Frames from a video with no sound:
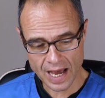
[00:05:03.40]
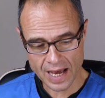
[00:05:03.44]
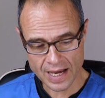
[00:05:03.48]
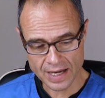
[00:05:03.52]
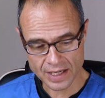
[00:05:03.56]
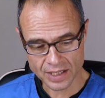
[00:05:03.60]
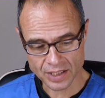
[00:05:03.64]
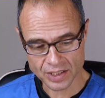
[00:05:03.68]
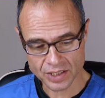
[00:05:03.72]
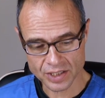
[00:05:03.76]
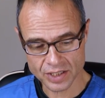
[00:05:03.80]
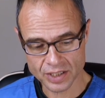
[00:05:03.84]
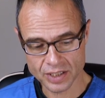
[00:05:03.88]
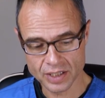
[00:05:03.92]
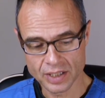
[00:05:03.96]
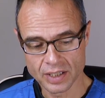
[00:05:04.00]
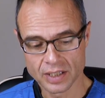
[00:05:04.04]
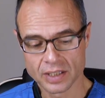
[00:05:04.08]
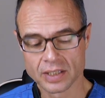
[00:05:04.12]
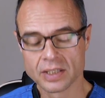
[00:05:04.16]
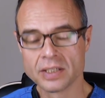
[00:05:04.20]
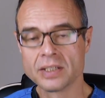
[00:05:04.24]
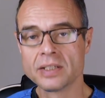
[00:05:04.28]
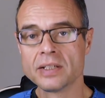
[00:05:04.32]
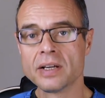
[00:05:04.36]
eight,
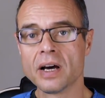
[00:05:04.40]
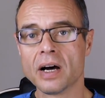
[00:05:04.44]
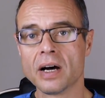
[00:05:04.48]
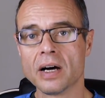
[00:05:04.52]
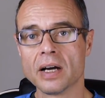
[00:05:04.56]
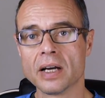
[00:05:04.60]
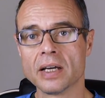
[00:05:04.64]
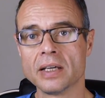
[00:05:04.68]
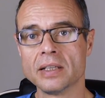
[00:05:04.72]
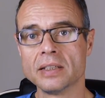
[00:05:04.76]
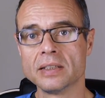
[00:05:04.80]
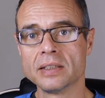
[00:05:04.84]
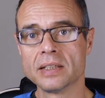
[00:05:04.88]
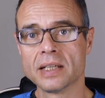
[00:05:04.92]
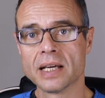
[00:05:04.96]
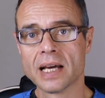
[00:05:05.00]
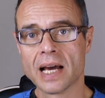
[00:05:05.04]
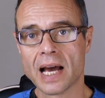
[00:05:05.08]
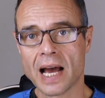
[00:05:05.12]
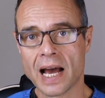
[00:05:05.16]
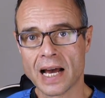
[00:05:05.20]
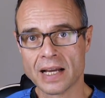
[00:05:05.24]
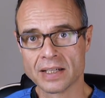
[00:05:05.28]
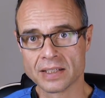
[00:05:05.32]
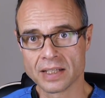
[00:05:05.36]
nine,
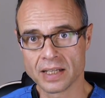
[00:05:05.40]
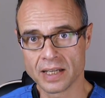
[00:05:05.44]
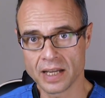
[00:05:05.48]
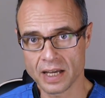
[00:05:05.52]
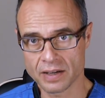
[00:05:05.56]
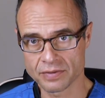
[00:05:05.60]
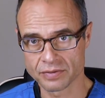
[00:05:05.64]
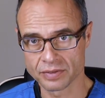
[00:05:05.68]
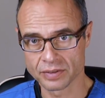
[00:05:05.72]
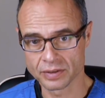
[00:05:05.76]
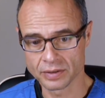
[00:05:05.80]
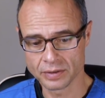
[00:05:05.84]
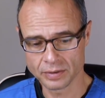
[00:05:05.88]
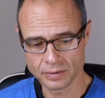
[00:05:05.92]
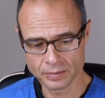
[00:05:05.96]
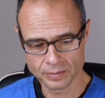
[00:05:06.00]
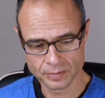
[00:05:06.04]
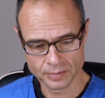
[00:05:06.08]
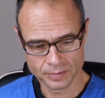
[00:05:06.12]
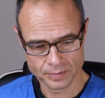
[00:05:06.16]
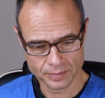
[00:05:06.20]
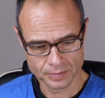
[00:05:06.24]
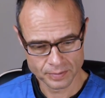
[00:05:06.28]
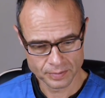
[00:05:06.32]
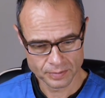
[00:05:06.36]
and 11
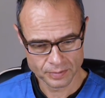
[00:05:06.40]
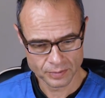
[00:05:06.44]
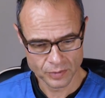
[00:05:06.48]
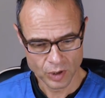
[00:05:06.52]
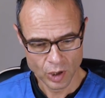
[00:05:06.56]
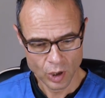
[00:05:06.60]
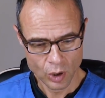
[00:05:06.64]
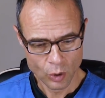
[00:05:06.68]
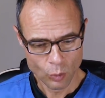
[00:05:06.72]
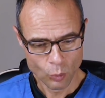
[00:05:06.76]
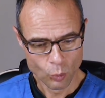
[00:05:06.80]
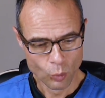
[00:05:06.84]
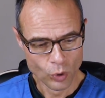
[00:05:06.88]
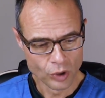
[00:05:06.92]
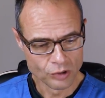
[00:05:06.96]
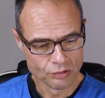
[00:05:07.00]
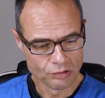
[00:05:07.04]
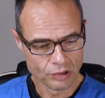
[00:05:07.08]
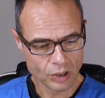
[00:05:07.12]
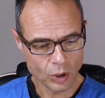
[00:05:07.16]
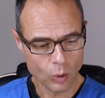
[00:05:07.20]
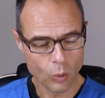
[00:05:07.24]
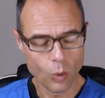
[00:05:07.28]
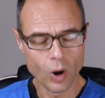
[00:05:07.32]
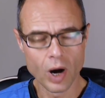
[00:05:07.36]

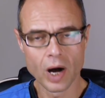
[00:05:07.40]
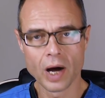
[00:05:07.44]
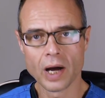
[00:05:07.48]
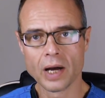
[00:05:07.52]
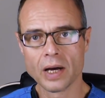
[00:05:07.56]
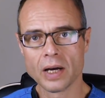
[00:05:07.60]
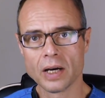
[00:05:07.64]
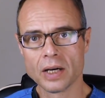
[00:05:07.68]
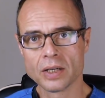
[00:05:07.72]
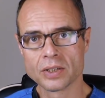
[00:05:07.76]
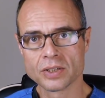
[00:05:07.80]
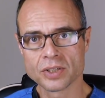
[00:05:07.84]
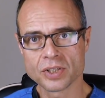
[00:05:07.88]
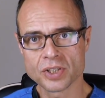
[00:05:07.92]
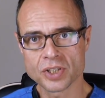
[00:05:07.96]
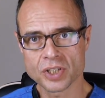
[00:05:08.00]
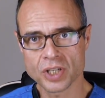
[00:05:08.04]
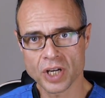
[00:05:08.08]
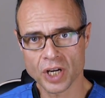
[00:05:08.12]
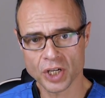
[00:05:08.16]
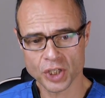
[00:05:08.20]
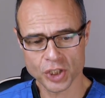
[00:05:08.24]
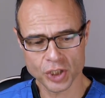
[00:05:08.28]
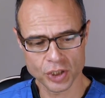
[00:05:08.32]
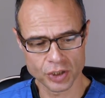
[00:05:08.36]
would require a
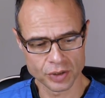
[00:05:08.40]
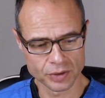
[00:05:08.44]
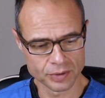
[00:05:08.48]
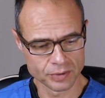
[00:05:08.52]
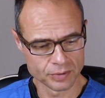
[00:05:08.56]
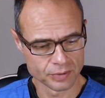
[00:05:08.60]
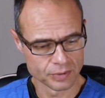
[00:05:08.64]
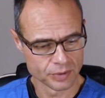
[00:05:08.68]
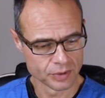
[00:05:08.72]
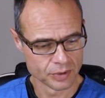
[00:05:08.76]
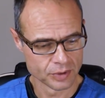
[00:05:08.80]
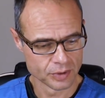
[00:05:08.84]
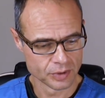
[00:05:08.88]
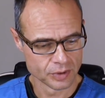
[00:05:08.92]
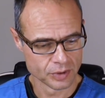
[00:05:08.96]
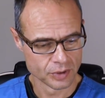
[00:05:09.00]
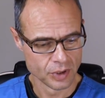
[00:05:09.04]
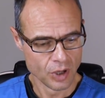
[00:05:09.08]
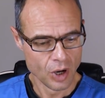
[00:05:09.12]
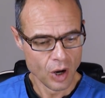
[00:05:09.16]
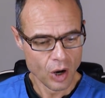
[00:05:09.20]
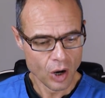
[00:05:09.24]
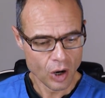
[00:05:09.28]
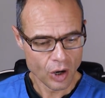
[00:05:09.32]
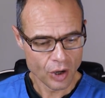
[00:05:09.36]
discussion
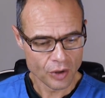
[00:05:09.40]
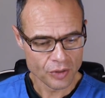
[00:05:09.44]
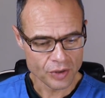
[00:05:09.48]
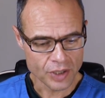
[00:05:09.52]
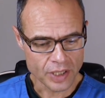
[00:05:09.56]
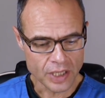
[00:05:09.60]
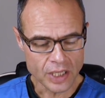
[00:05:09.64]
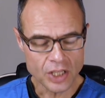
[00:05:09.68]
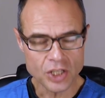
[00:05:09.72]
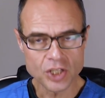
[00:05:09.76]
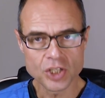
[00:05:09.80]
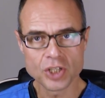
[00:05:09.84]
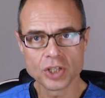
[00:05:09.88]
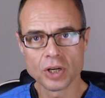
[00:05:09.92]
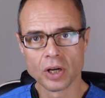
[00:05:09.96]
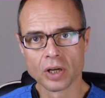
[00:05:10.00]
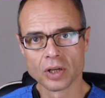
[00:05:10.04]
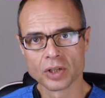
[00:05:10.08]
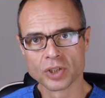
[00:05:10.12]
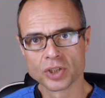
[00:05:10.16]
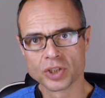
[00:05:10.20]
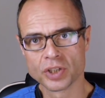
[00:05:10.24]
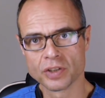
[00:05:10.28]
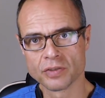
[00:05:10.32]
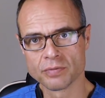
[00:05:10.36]
on the
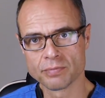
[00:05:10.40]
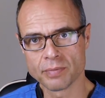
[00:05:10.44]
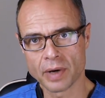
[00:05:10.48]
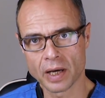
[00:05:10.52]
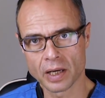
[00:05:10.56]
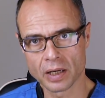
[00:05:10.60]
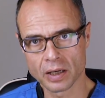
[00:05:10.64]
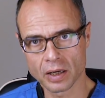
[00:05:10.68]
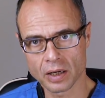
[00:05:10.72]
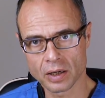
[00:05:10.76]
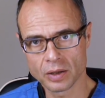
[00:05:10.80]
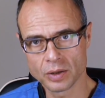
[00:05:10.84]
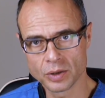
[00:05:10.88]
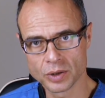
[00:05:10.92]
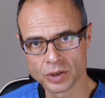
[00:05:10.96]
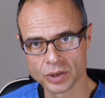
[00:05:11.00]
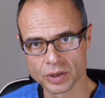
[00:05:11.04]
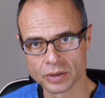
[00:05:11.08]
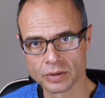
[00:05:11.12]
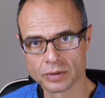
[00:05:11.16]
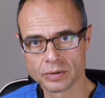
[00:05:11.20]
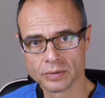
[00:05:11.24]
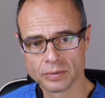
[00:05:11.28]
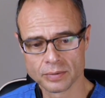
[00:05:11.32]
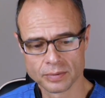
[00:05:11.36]
etiology of
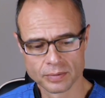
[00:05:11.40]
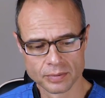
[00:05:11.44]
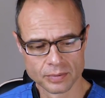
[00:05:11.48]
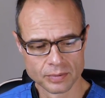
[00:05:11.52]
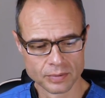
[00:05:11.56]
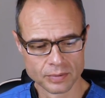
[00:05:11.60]
malocclusion